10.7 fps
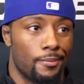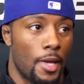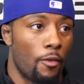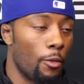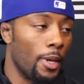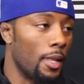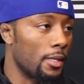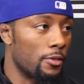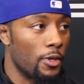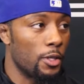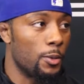Everybody likes
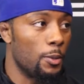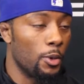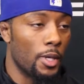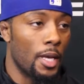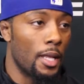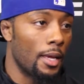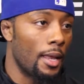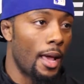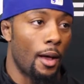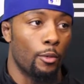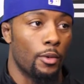to finish people, get in, get
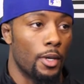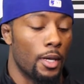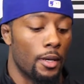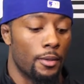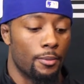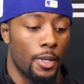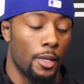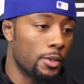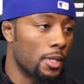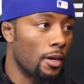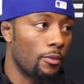out. But he
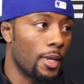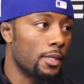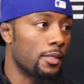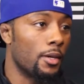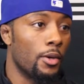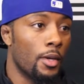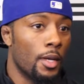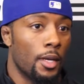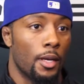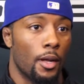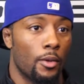was tough, man. So,
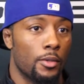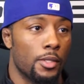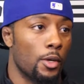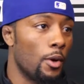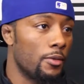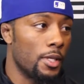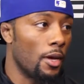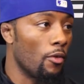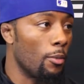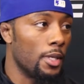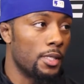you know, this is UFC.
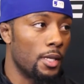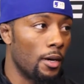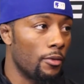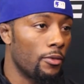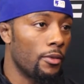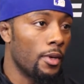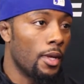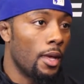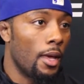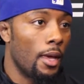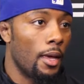Everybody's tough.
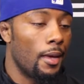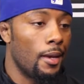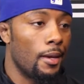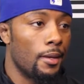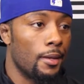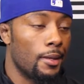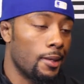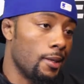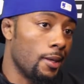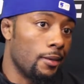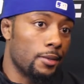And,
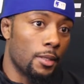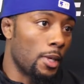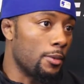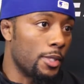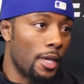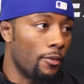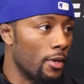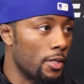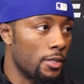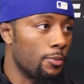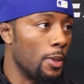you know, sometimes you can't
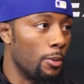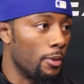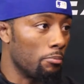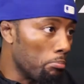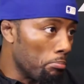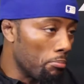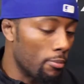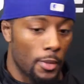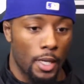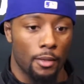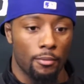finish people.
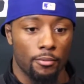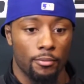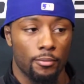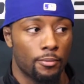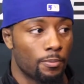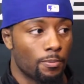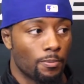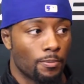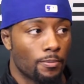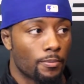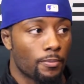You know? Is that an
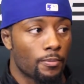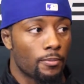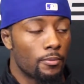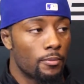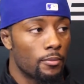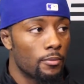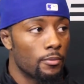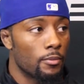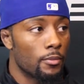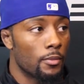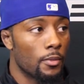intentional thing on your part? Like, a lot of
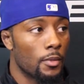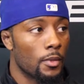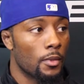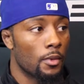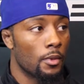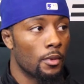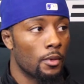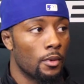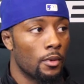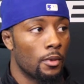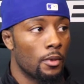guys seem to try to
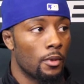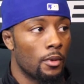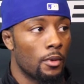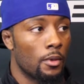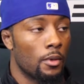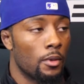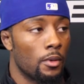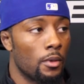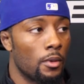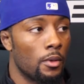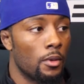establish dominant positions
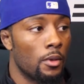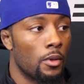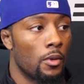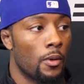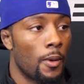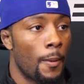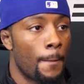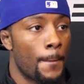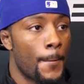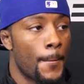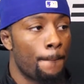and then rain down blows. You
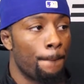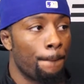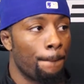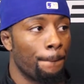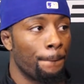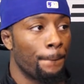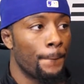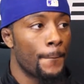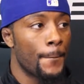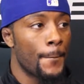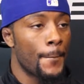seem to look more for the
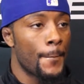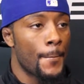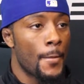submission.